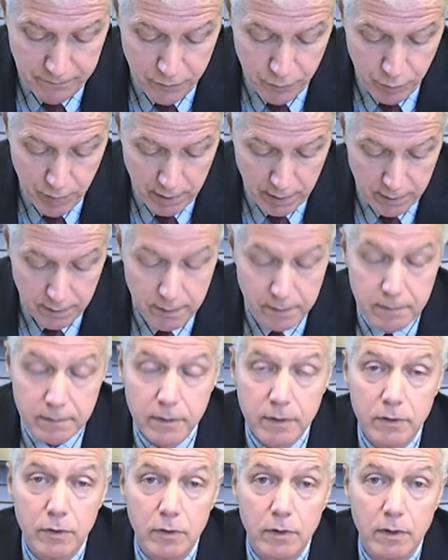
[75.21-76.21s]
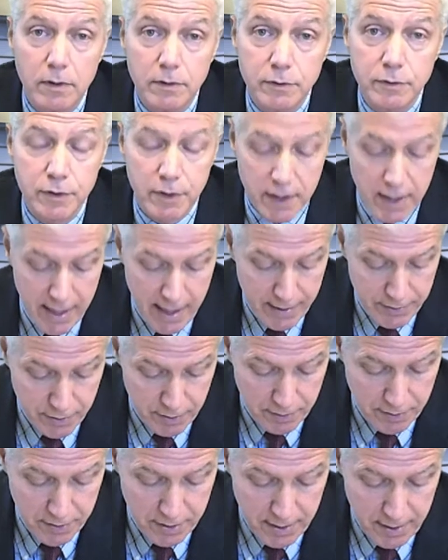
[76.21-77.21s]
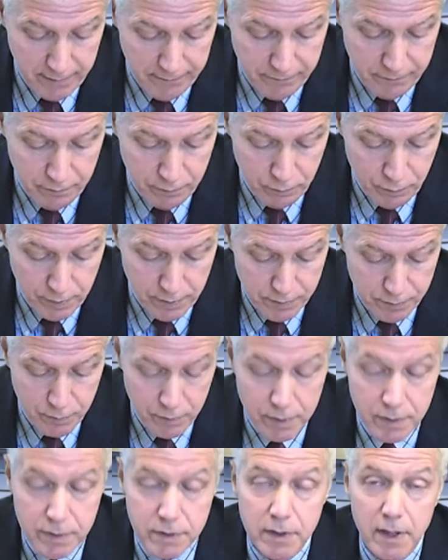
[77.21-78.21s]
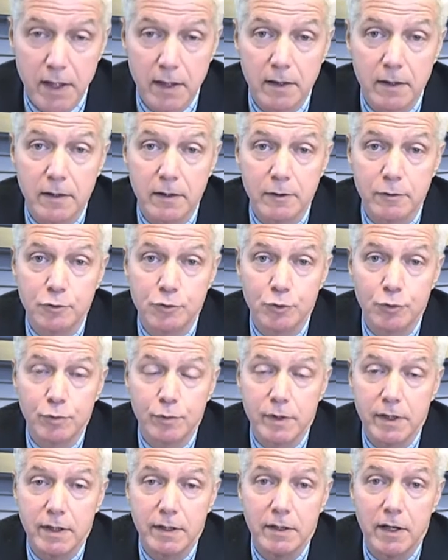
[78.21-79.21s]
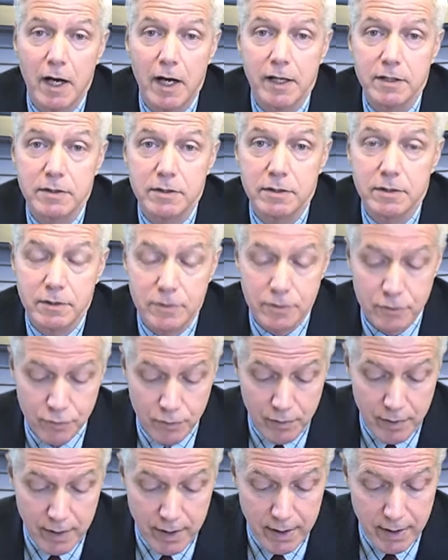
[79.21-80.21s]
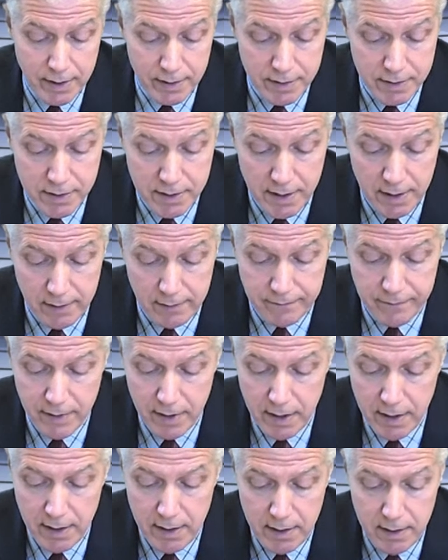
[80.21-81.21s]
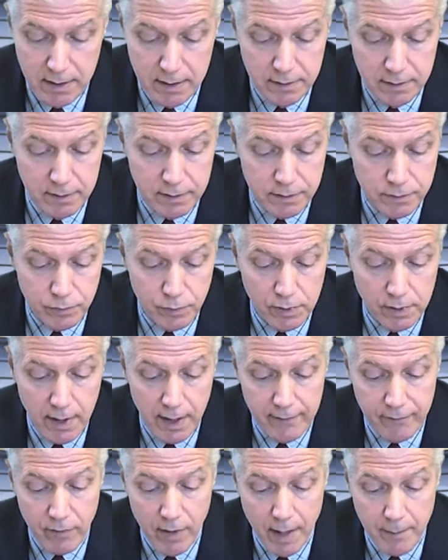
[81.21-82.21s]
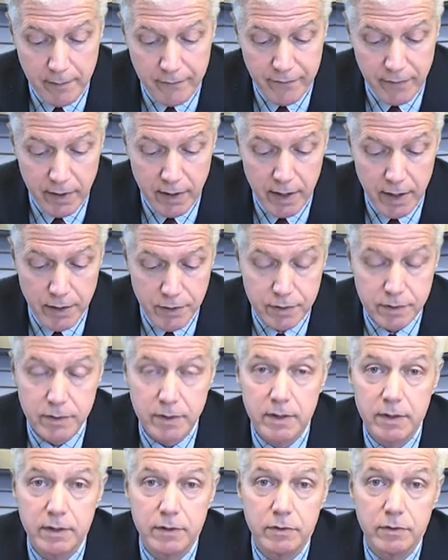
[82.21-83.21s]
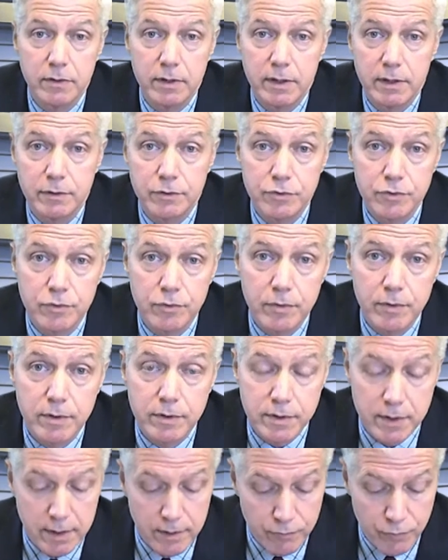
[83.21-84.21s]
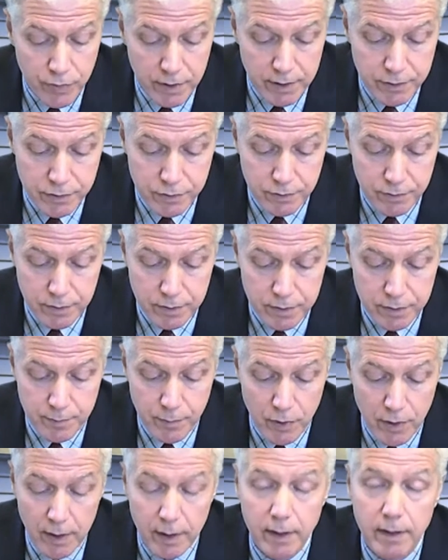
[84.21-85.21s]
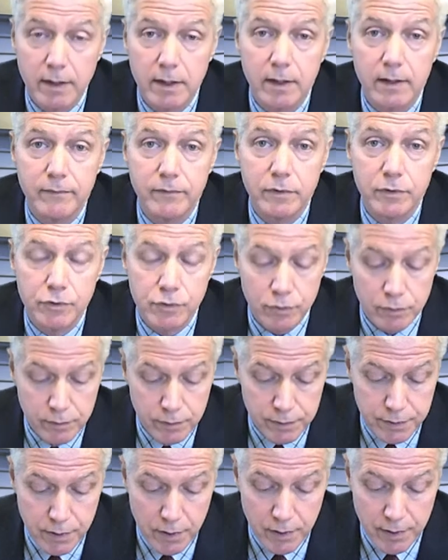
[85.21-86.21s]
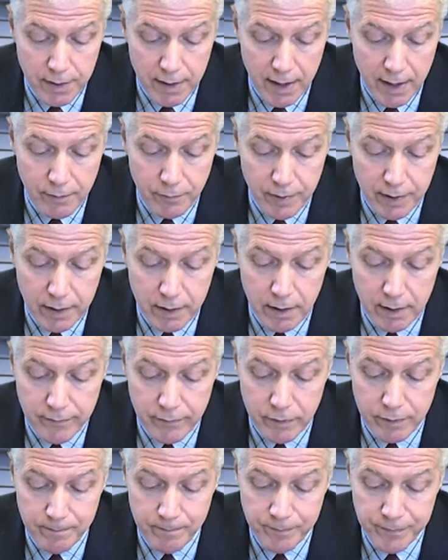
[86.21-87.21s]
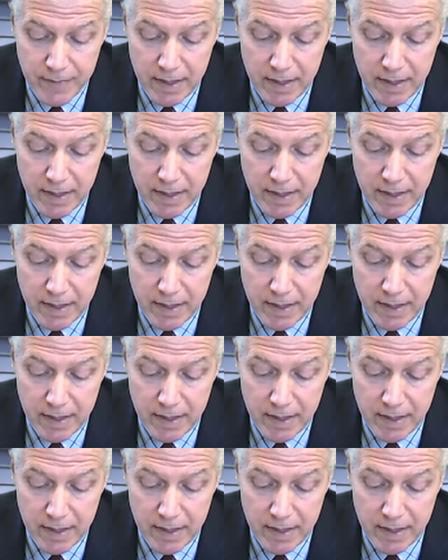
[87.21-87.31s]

thriller called To Catch a Thief, which was a jewelry heist story in itself. This will have ramifications into the insurance and reinsurance market if the jewels are not recovered.